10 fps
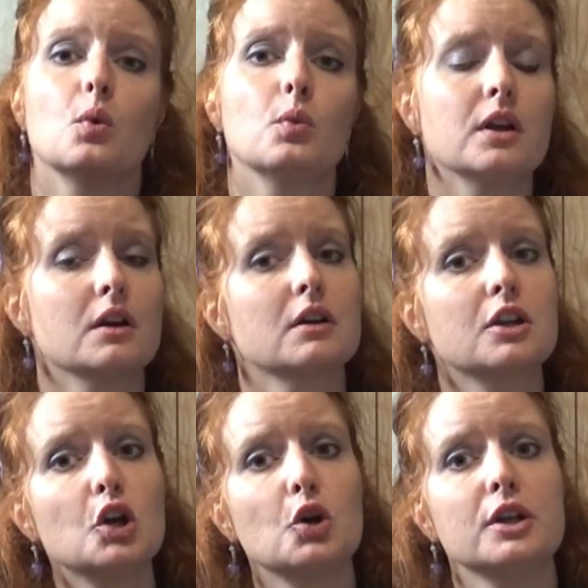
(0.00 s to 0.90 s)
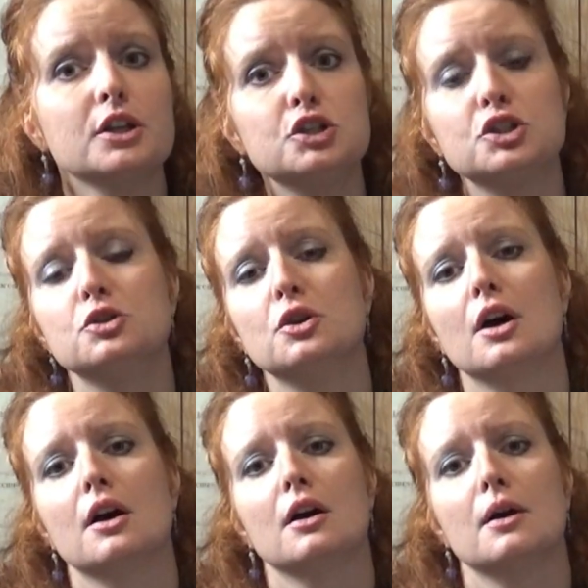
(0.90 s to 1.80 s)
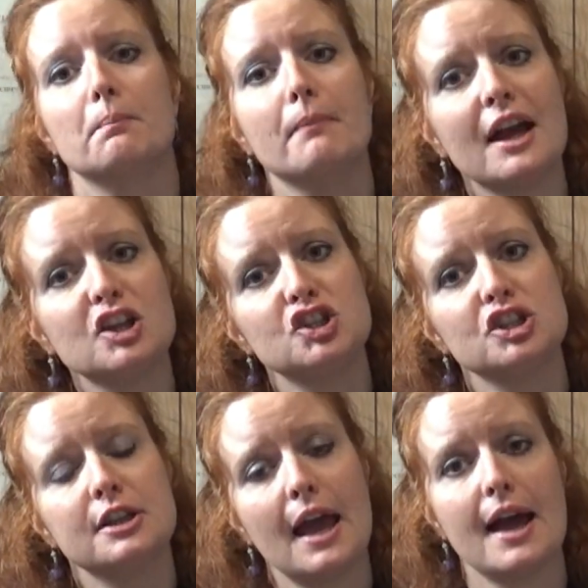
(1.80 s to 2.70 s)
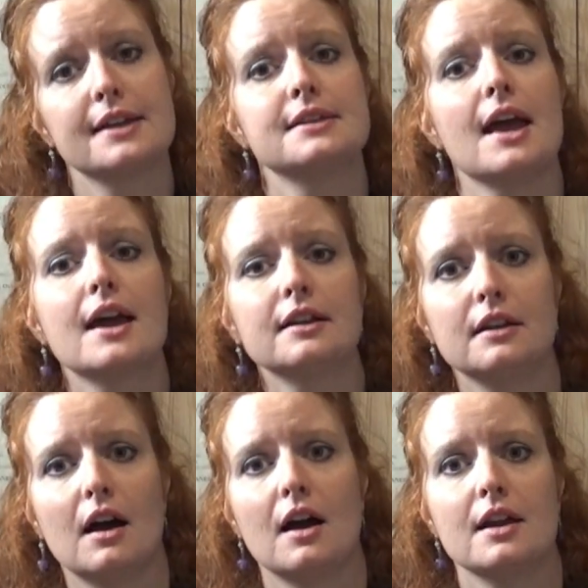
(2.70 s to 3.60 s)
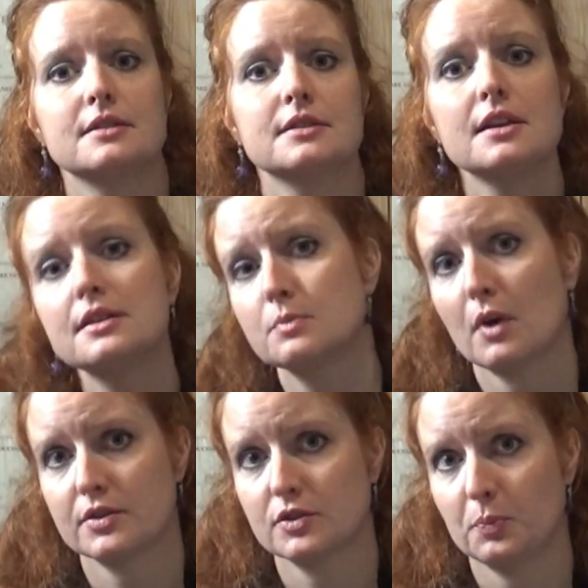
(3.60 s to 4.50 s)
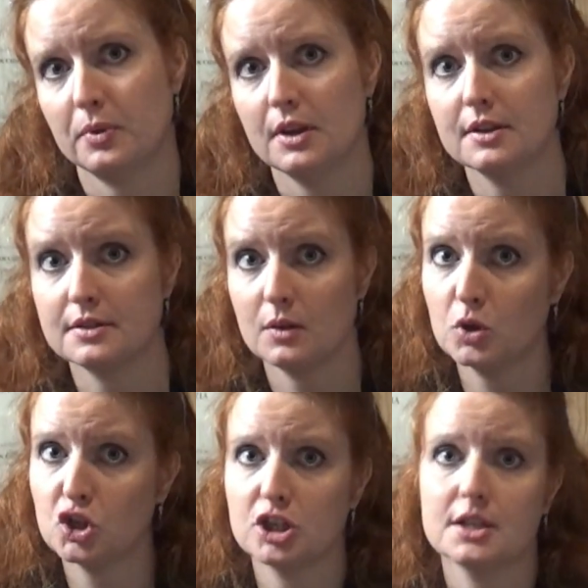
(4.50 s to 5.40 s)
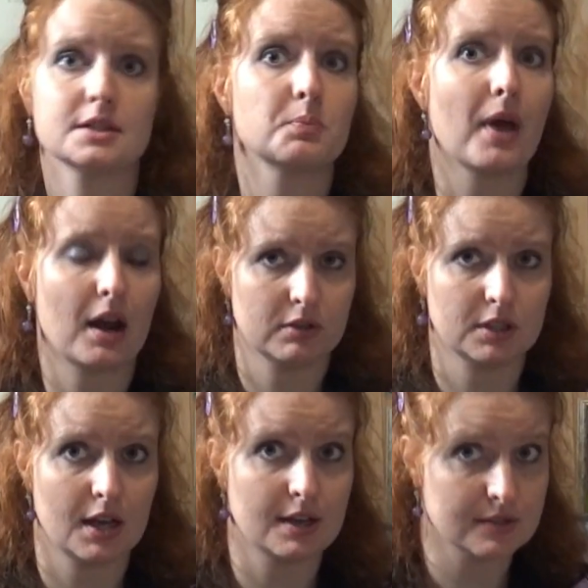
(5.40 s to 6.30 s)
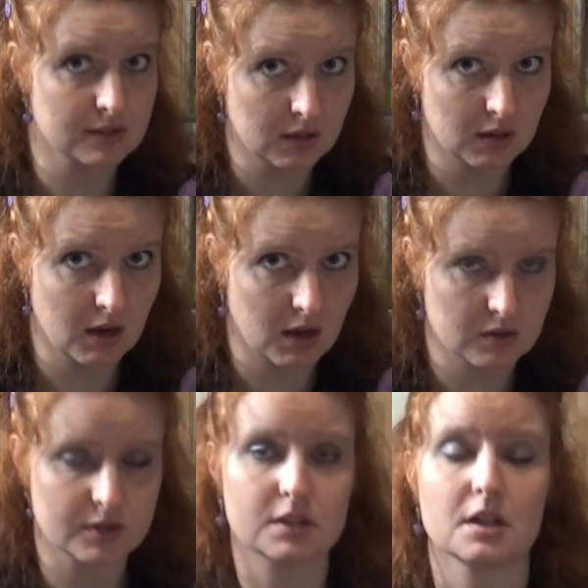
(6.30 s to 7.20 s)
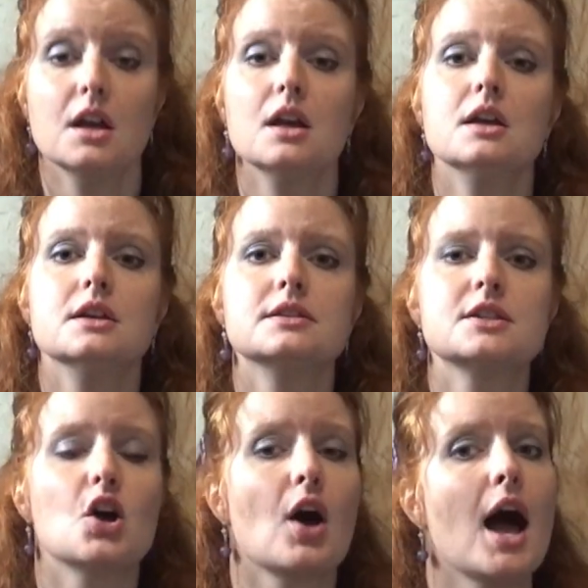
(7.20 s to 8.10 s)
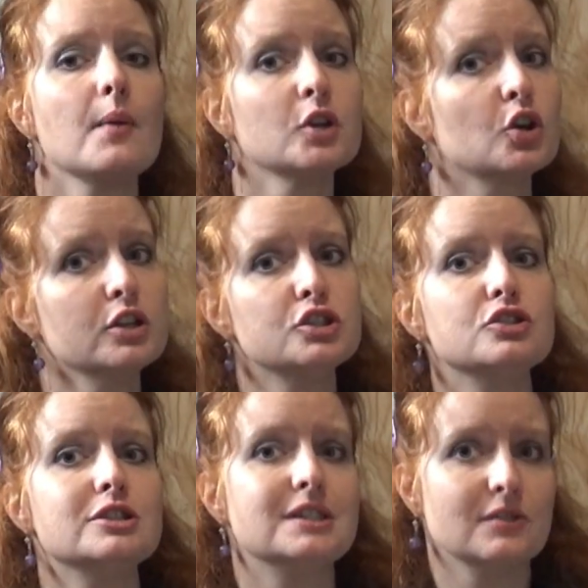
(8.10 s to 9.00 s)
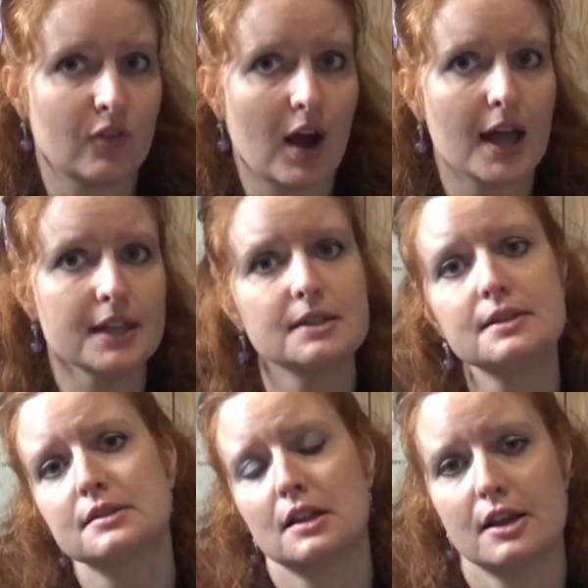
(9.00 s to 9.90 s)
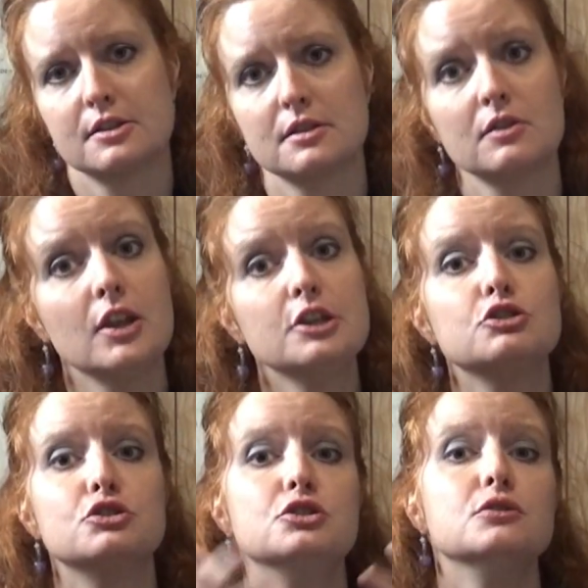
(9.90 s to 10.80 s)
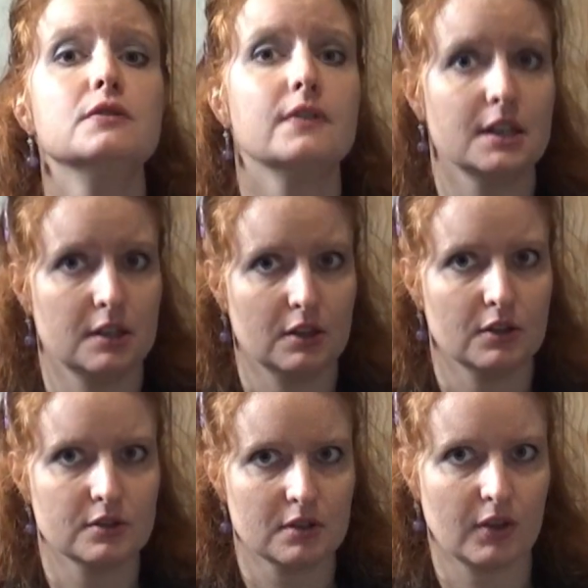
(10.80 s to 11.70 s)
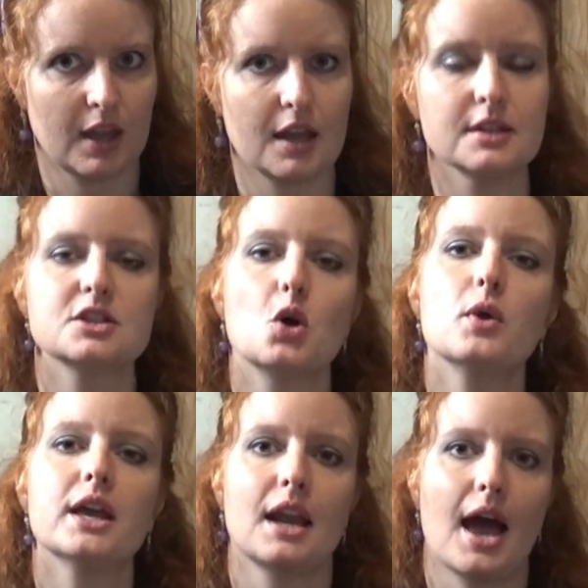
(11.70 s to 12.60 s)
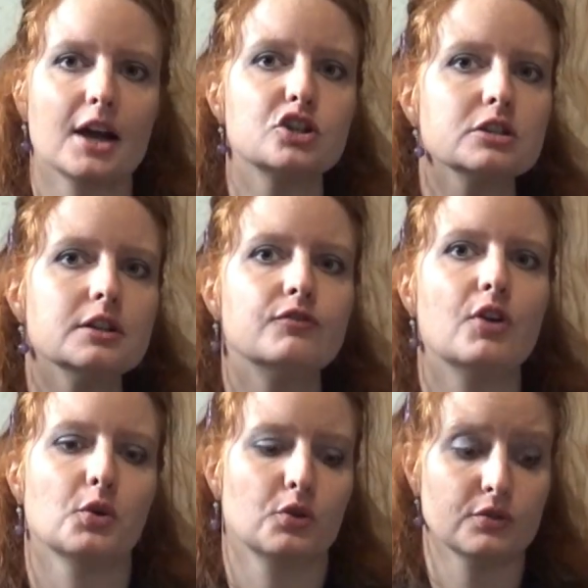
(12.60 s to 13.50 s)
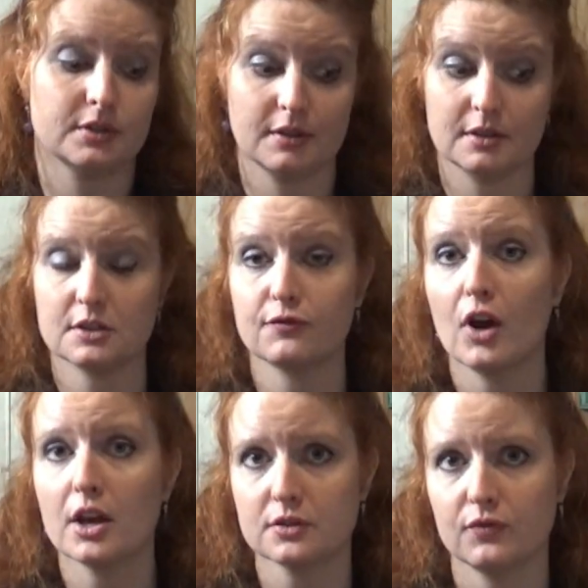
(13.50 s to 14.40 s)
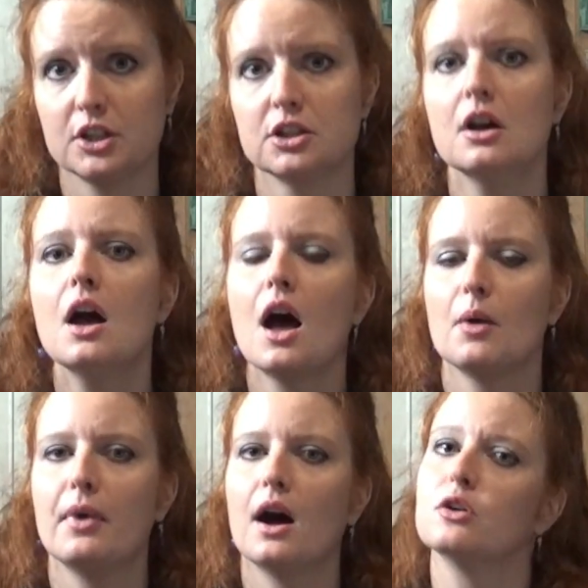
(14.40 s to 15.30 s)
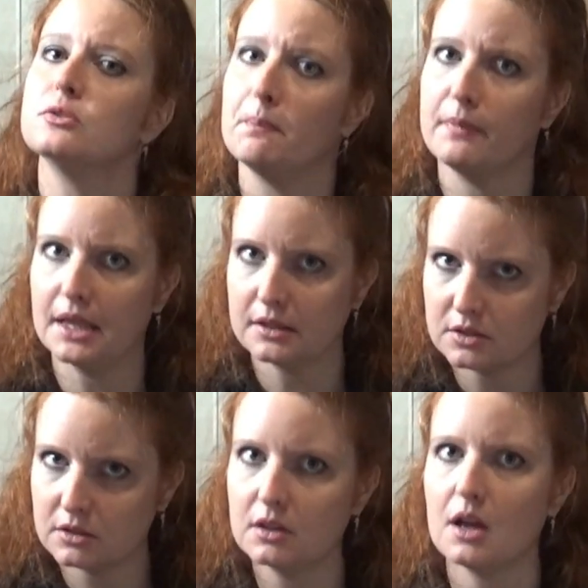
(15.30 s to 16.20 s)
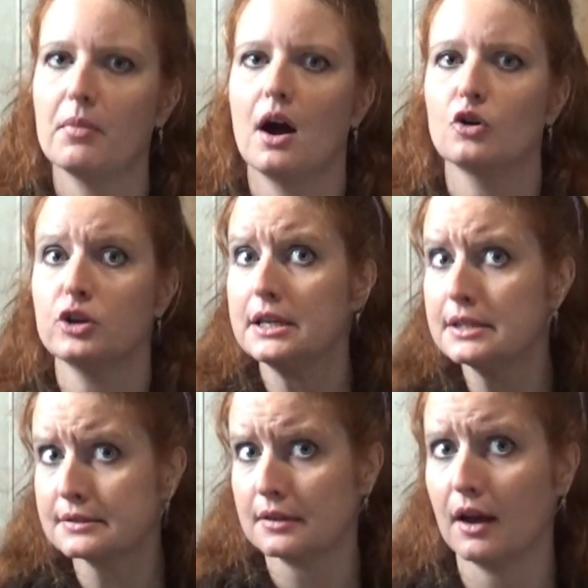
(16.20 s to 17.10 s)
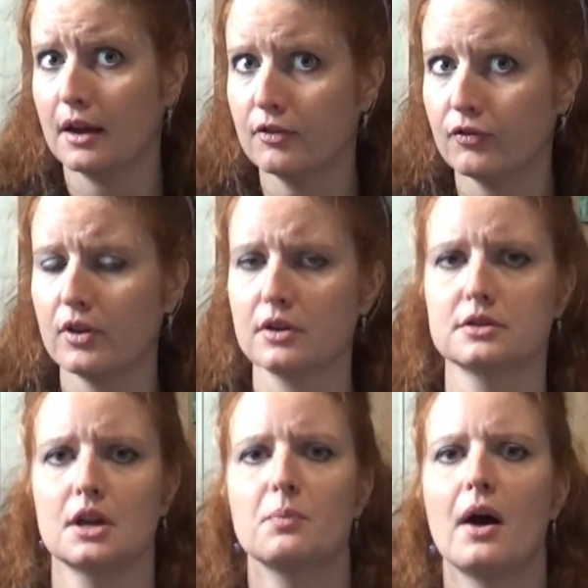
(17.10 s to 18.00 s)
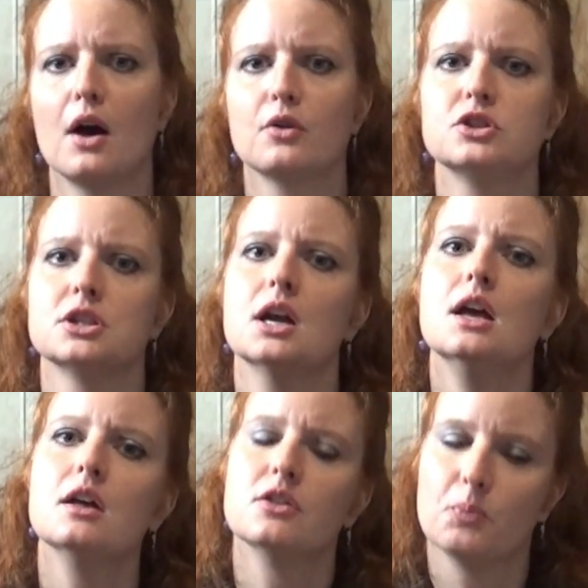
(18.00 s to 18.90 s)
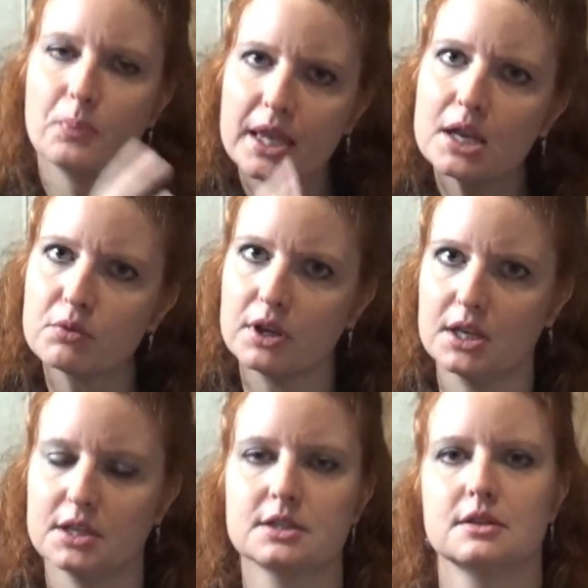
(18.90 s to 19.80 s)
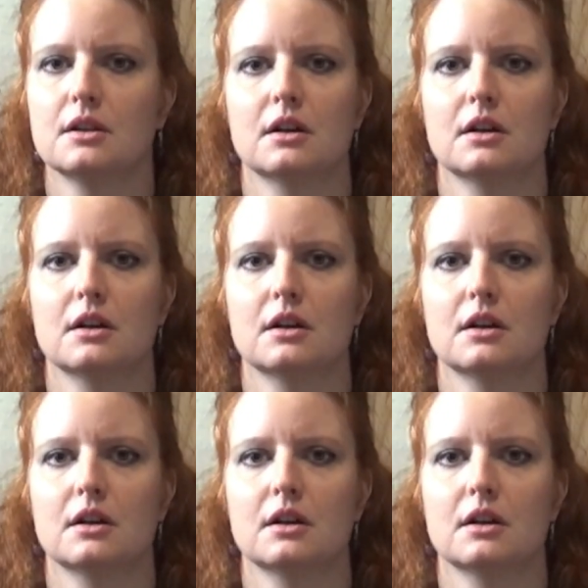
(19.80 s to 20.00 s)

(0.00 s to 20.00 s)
we are going to mention and analyze his masterpiece, which is Paradise Lost. So I'm going to divide this lesson into two videos, okay, so we can actually focus in this first video about Milton, about his life and about the periods